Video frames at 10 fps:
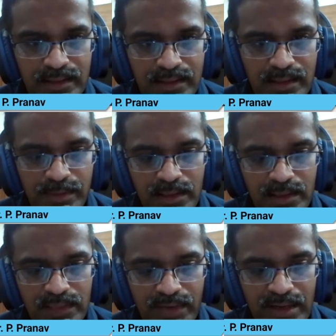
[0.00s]
Coming to
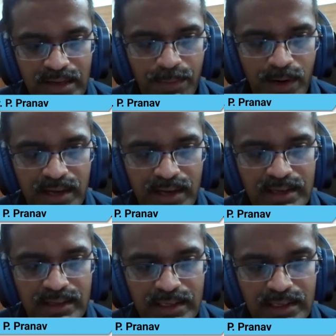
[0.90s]
the final point,
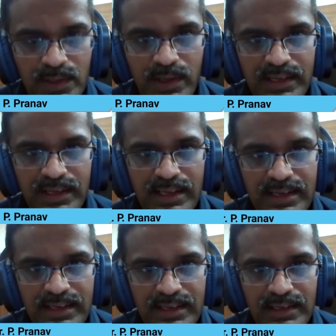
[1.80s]
ignoring
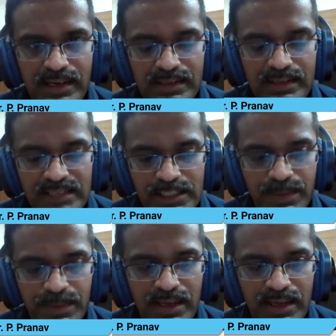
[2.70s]
any chest
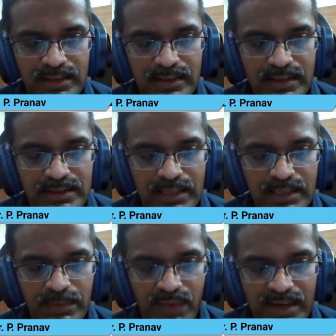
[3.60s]
pain
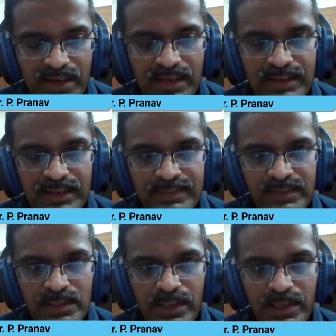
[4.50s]
can be fatal.
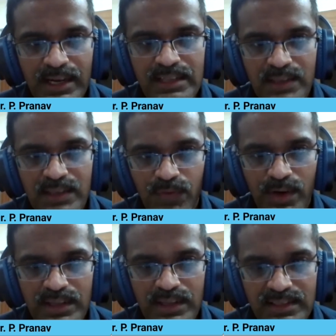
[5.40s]
So any
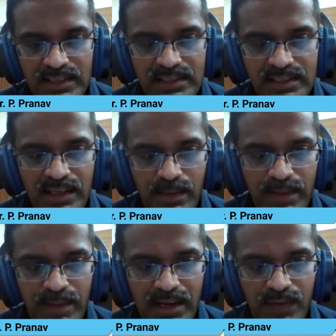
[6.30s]
discomfort in the chest or
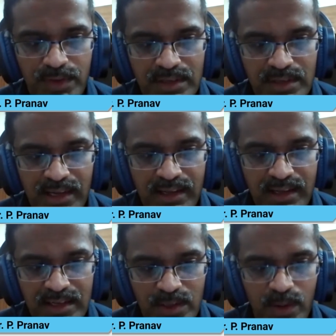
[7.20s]
back of your neck
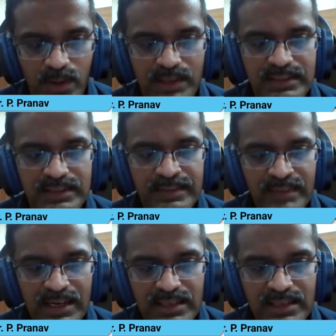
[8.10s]
and shoulders,
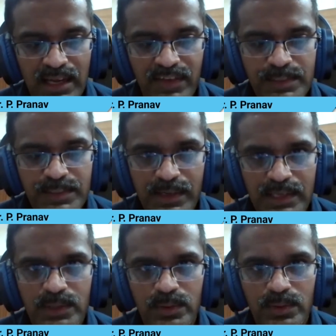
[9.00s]
it is always
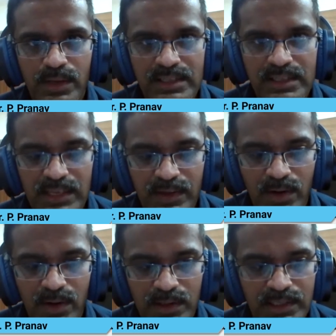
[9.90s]
better to consult your
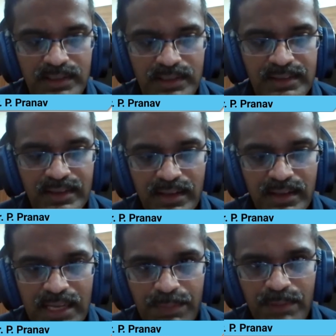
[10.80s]
doctor,
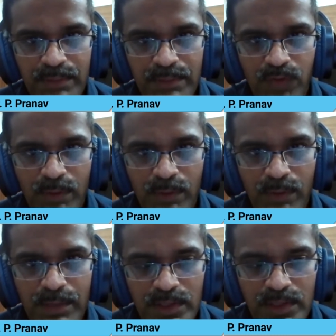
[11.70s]
keep him informed
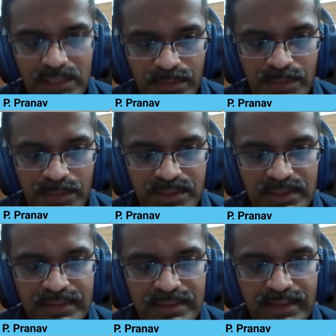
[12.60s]
about your
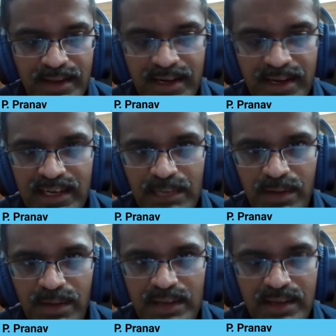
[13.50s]
symptoms. Right
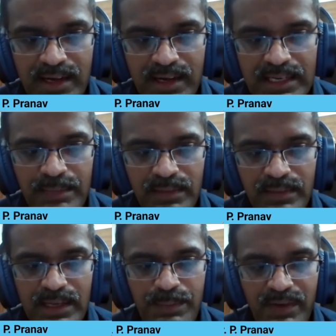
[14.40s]
treatment at the right time
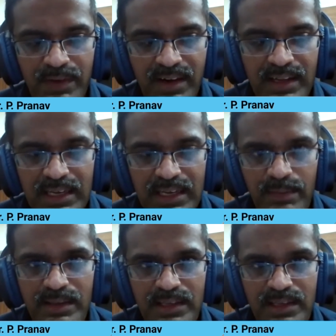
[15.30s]
can prevent any
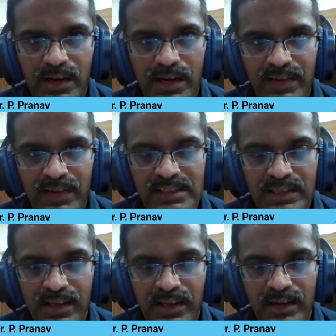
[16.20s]
major
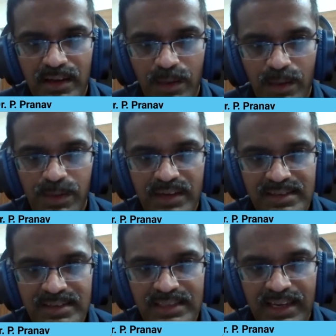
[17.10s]
cardiovascular
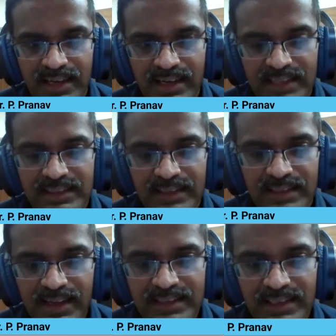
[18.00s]
complications like death,
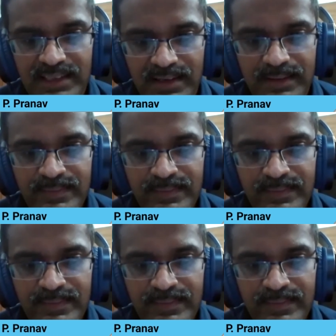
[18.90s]
etc.